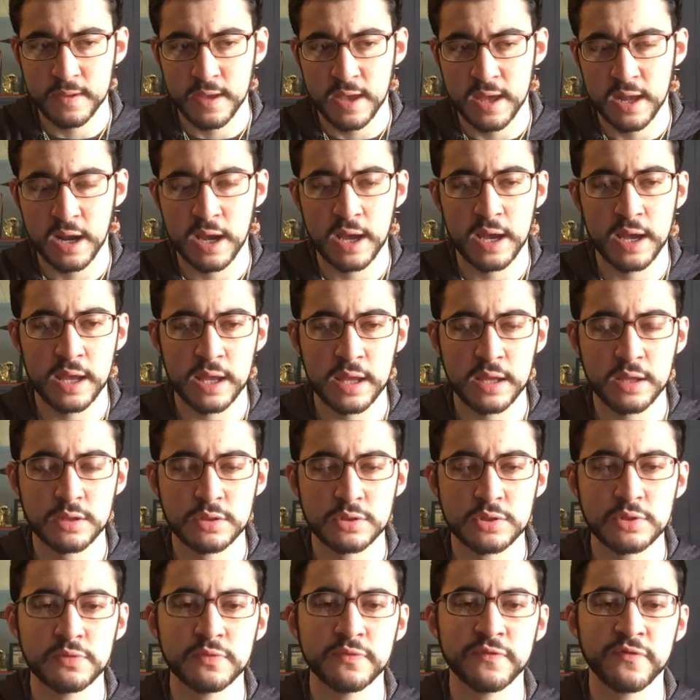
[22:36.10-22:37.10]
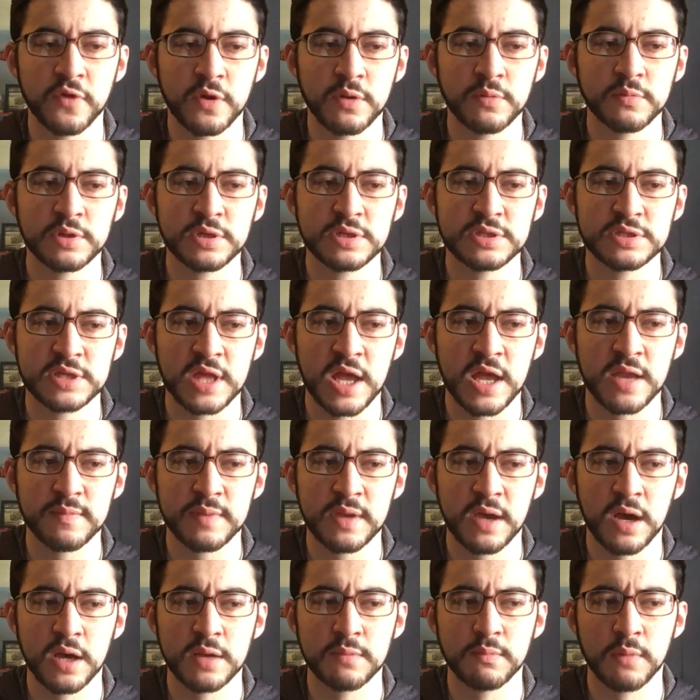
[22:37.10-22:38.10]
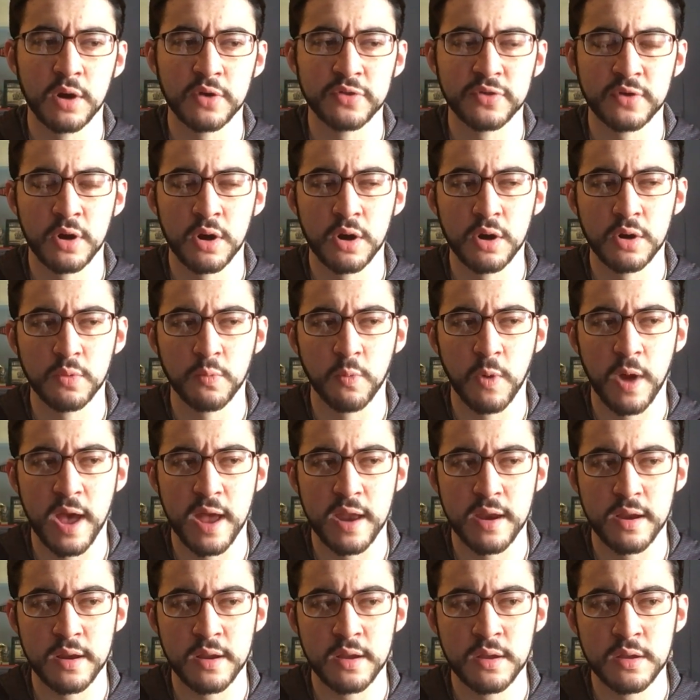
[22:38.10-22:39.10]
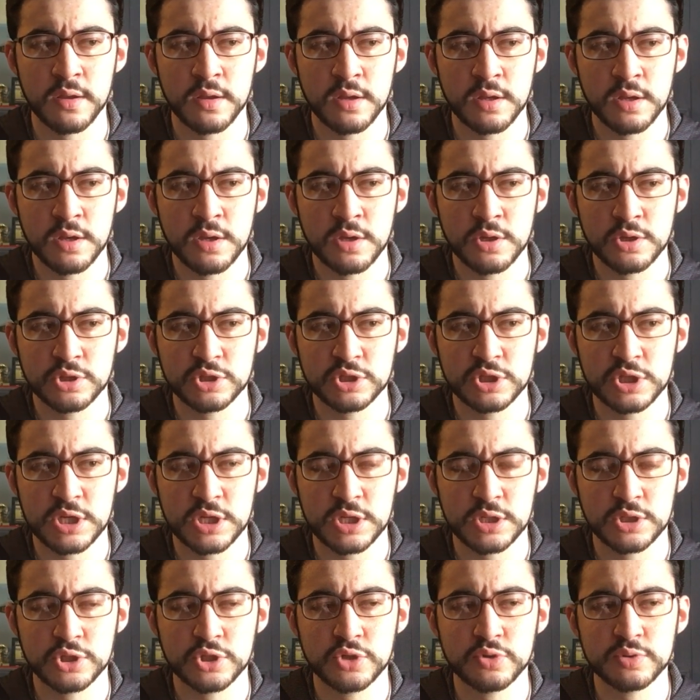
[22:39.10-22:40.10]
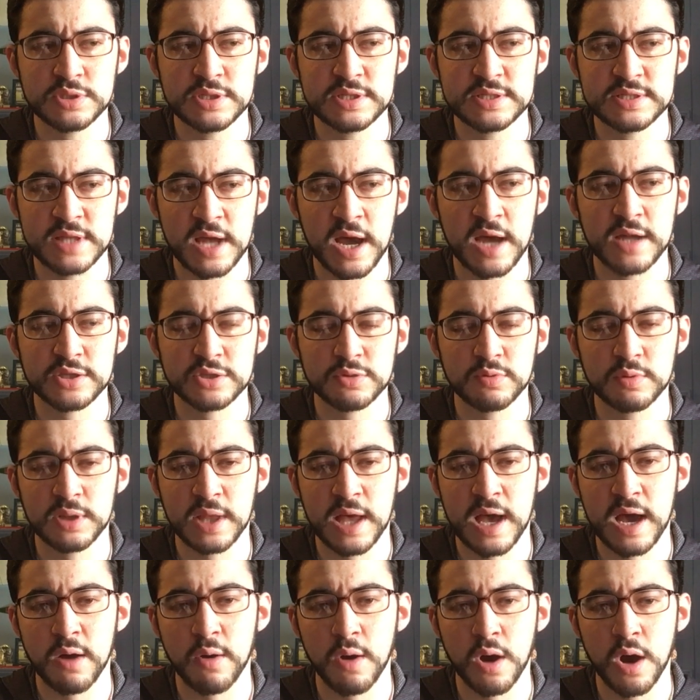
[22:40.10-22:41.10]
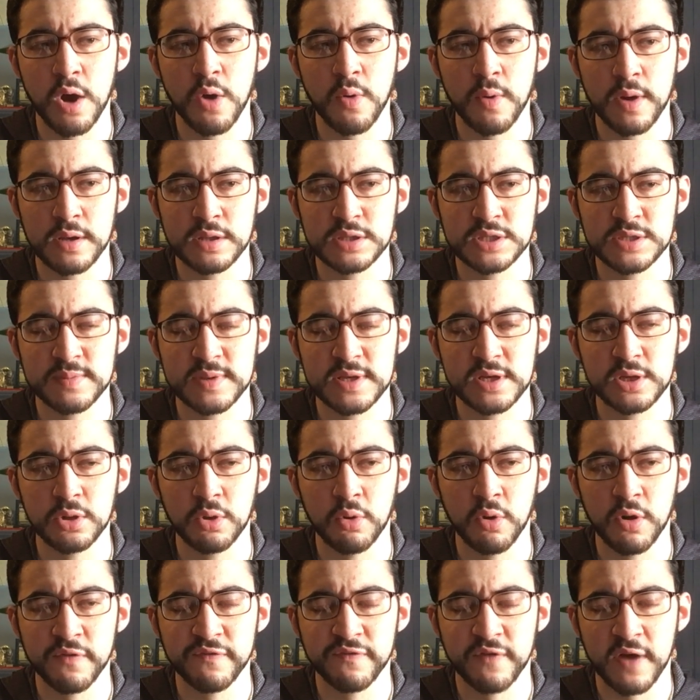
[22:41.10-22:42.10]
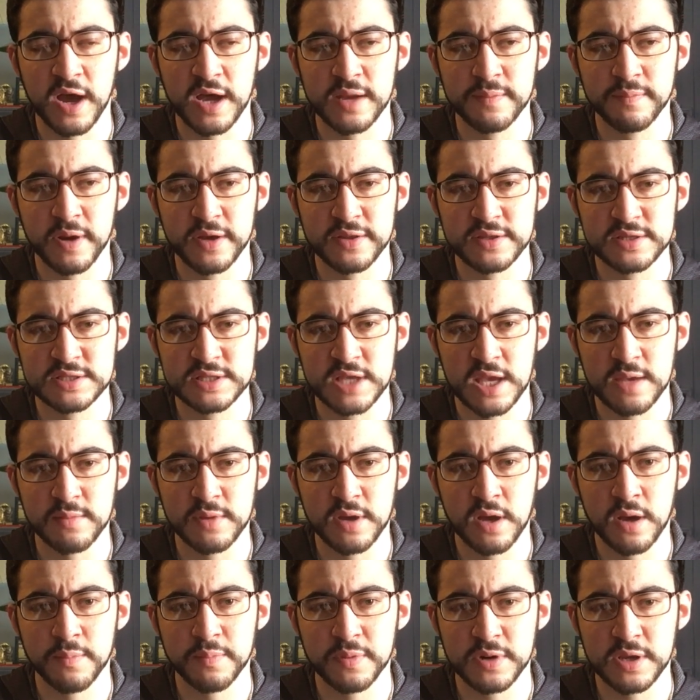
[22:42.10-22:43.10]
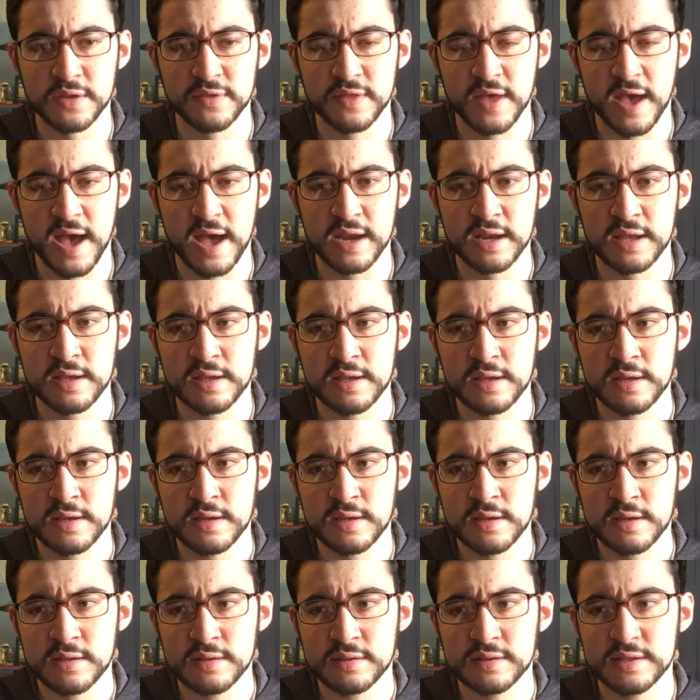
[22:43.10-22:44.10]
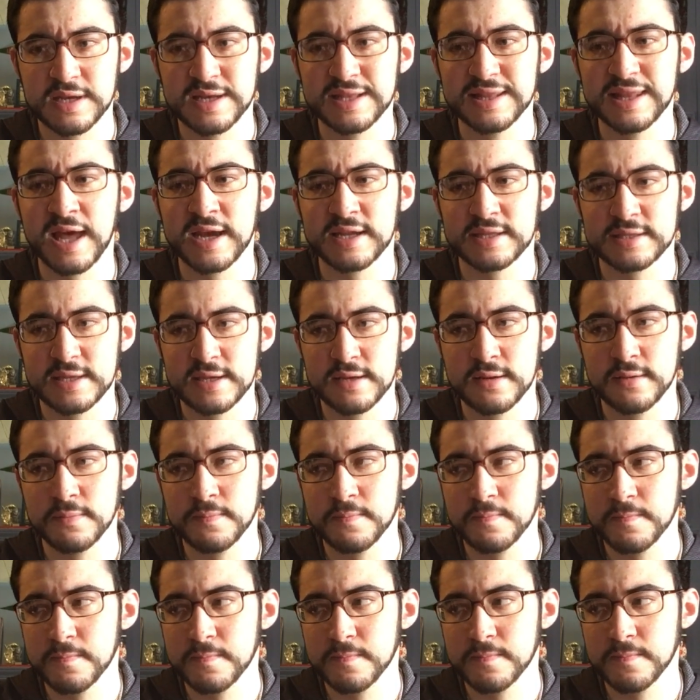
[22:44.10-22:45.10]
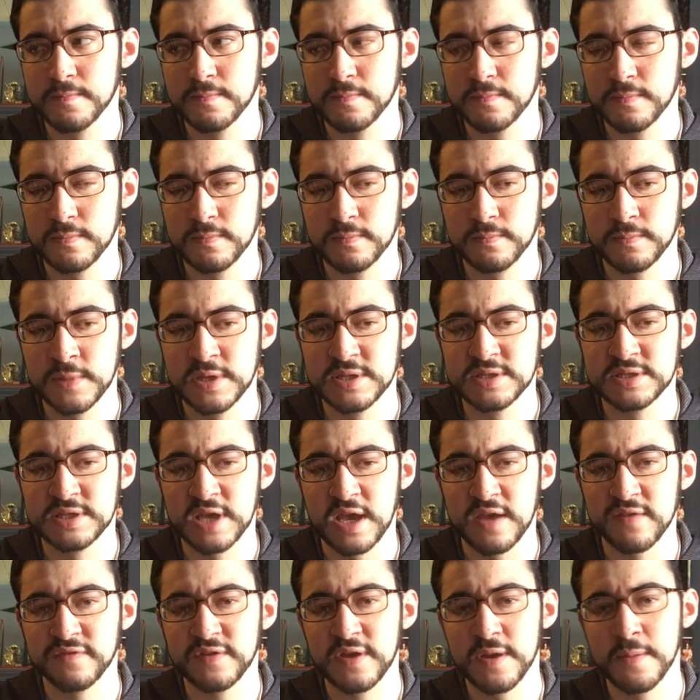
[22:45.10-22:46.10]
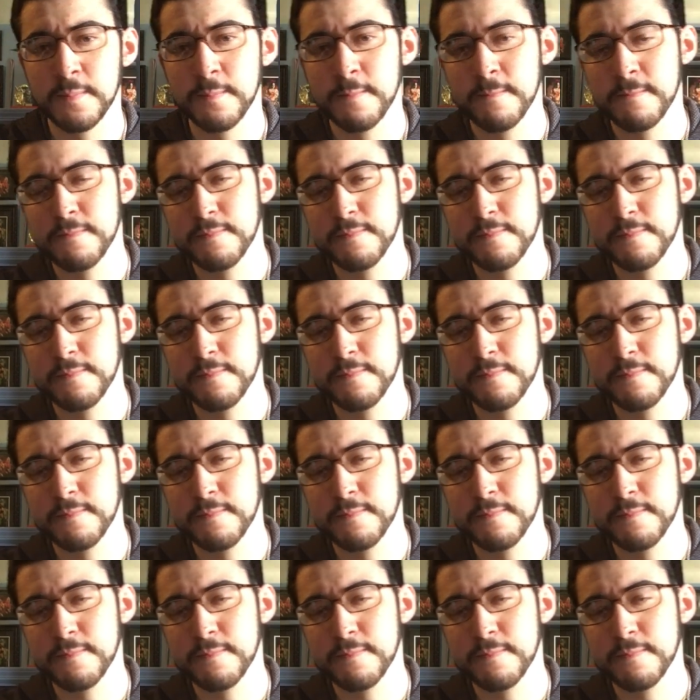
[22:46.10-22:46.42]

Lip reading: And I do firmly stand behind Martha Hart when she chooses not to allow Owen to be glorified by the same company that neglected his safety.